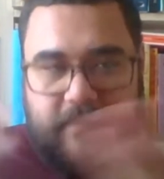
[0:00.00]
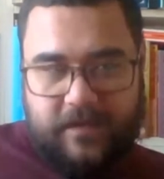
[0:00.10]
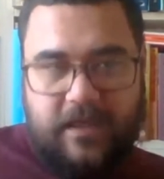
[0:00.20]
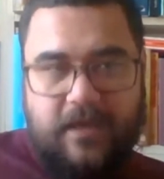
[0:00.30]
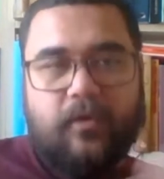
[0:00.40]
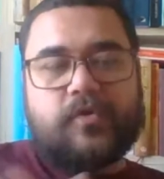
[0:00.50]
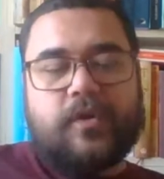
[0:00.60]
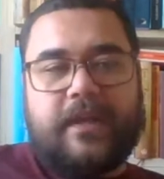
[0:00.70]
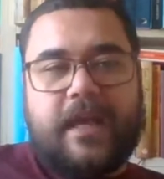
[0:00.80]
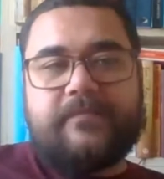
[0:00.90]
He
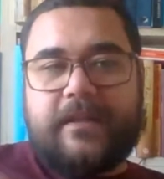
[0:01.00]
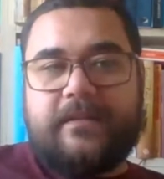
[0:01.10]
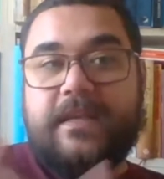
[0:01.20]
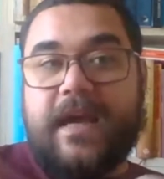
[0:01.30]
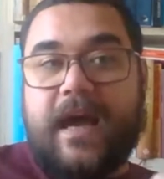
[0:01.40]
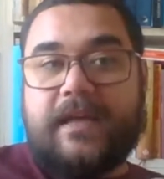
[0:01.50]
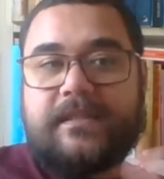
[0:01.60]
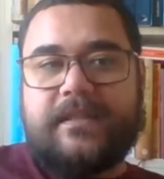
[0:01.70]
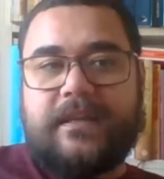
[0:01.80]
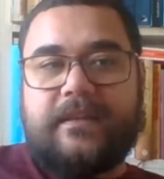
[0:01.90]
also claims that he
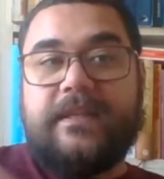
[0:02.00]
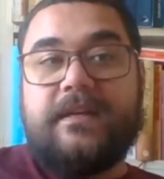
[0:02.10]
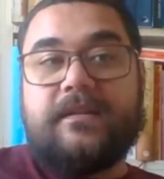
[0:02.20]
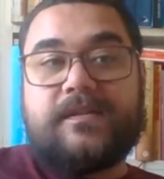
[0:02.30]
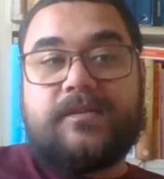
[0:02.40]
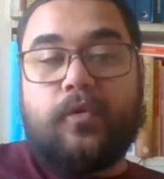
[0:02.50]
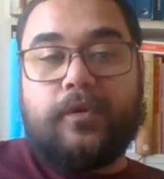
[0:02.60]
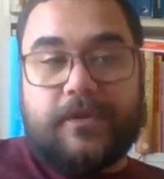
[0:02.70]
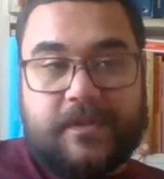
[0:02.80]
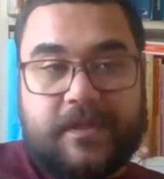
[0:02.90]
asked that legal
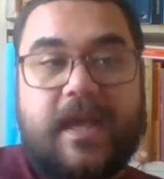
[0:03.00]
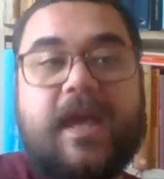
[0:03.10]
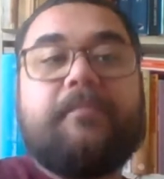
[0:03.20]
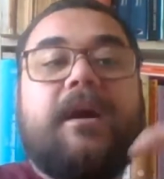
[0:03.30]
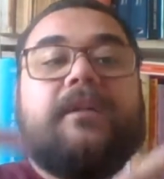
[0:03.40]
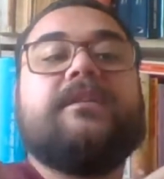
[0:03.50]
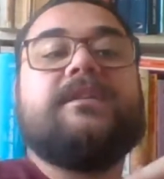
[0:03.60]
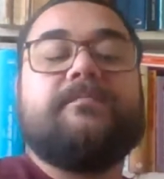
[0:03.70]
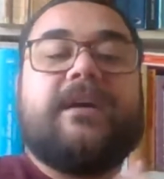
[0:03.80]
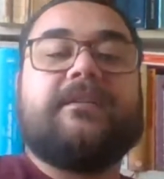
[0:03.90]
scholars about
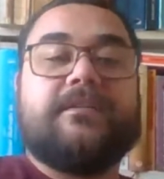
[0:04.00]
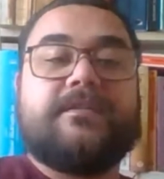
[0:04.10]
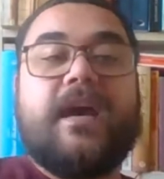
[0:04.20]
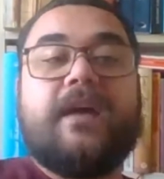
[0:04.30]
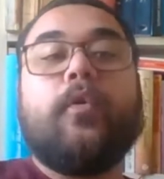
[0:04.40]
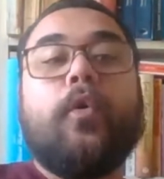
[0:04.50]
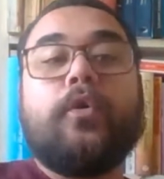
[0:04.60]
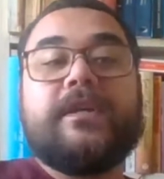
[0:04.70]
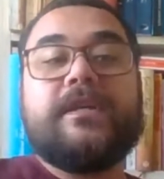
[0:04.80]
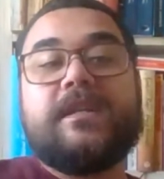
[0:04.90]
these matters, and
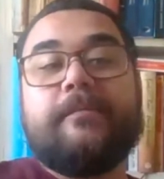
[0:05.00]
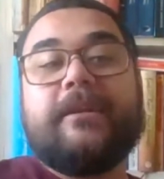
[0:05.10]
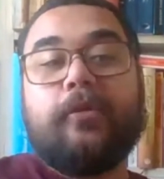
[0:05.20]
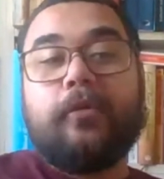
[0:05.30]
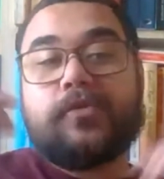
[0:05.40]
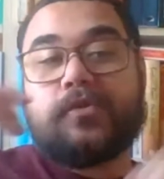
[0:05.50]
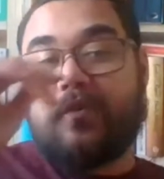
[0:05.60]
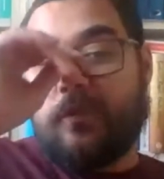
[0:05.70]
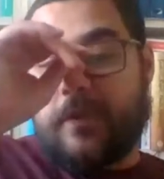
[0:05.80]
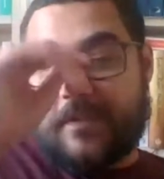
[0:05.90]
all the Islamic law
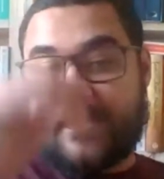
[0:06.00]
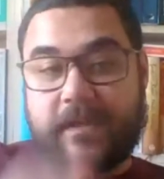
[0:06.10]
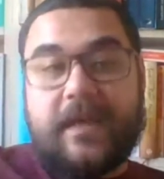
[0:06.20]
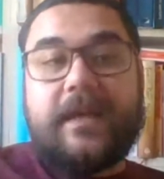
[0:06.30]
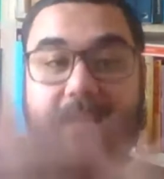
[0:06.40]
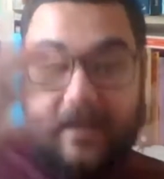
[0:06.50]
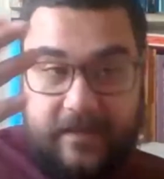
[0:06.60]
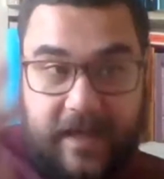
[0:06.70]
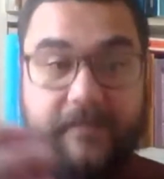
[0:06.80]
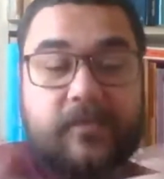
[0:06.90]
scholars
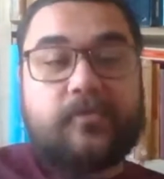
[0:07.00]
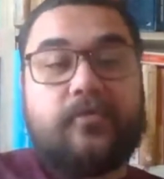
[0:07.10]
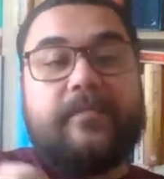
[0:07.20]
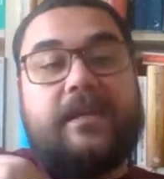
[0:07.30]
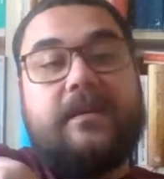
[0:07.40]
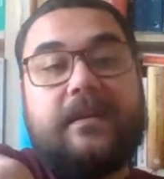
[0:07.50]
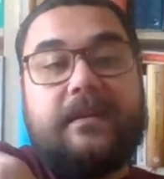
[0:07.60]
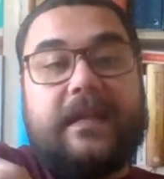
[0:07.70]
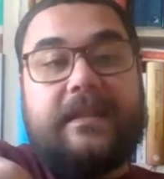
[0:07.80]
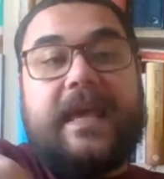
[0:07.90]
claims to be
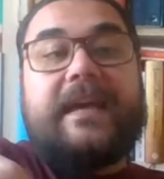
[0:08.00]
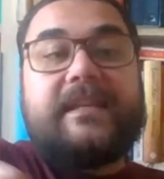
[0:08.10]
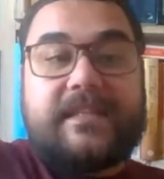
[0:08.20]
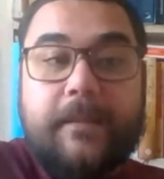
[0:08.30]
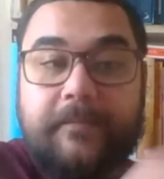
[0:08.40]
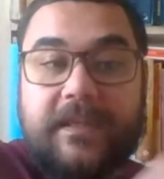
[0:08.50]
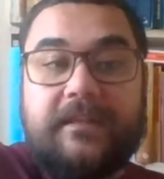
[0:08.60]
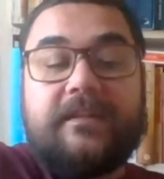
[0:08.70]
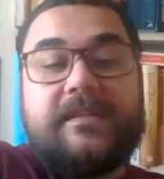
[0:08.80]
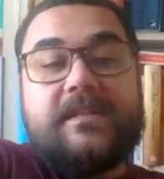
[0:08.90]
that accepting
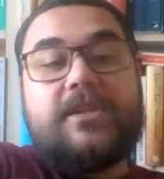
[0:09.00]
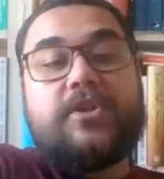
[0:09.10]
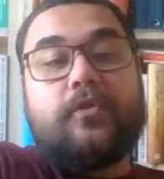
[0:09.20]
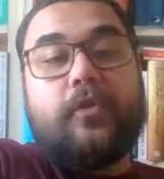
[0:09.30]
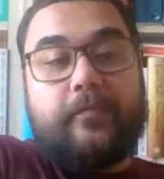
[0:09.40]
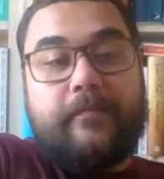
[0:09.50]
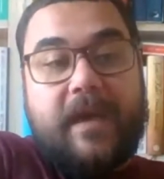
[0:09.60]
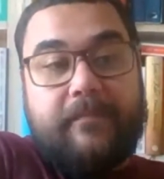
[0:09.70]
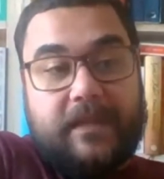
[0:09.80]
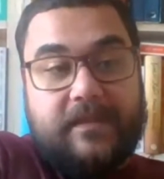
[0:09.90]
the decision of
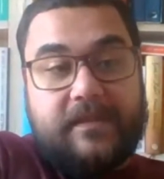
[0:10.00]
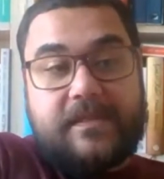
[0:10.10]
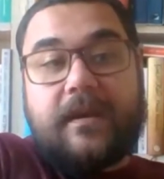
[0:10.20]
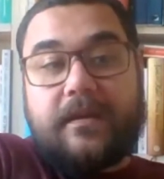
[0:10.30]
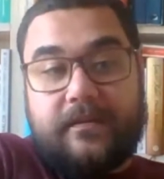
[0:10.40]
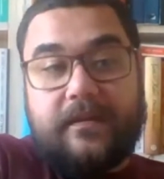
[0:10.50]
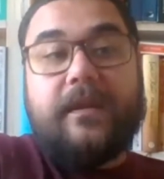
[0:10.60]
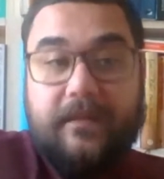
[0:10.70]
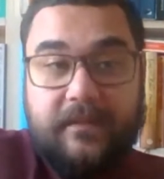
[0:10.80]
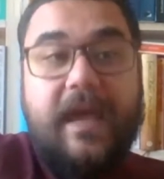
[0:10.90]
Mehmed II
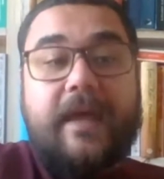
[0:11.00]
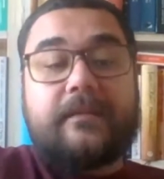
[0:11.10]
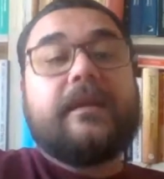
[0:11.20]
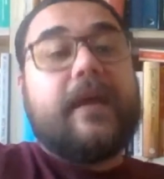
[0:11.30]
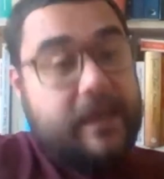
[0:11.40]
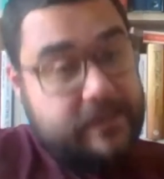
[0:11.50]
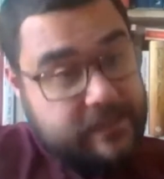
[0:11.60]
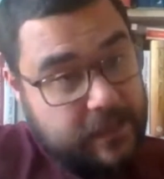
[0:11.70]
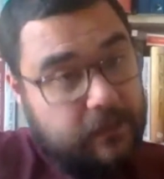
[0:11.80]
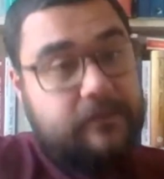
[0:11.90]
that a
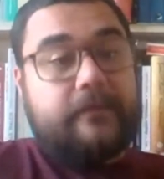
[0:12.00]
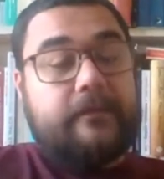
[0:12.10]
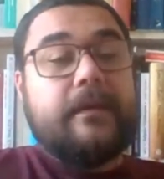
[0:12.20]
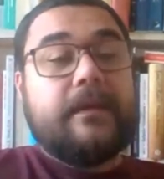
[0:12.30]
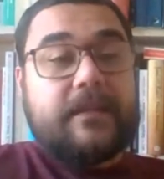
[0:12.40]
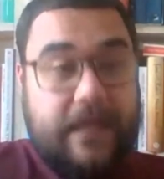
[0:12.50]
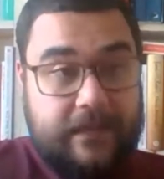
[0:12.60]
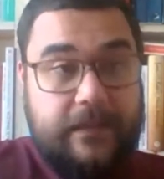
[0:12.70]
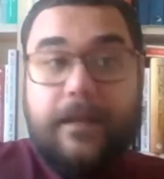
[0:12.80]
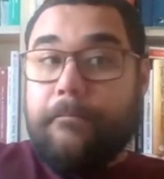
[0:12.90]
sultan
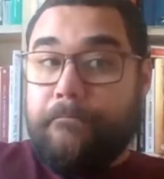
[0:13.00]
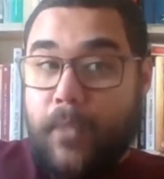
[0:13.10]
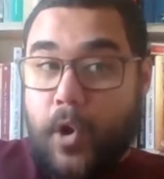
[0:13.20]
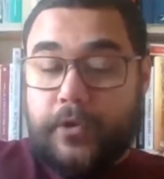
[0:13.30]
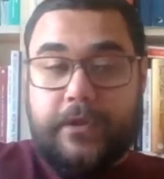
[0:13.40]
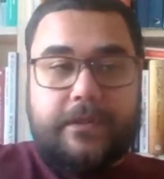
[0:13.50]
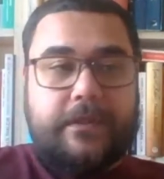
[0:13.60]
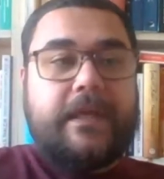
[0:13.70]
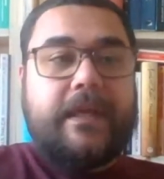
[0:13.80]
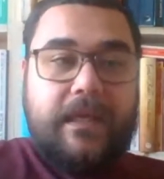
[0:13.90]
can murder
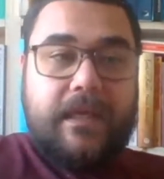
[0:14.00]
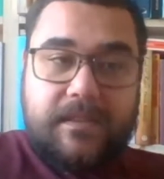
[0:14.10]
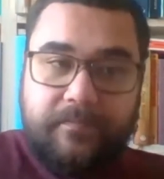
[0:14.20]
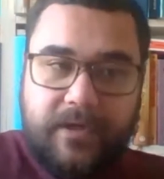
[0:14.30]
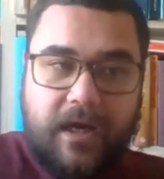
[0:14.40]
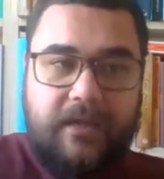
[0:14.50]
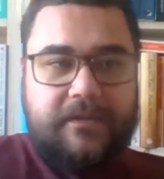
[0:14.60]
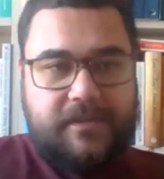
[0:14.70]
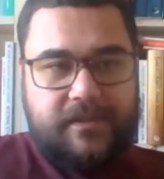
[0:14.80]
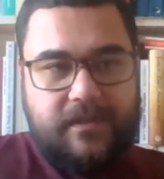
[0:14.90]
his
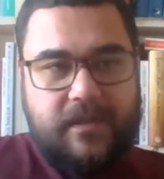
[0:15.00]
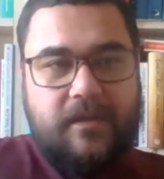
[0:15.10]
brothers,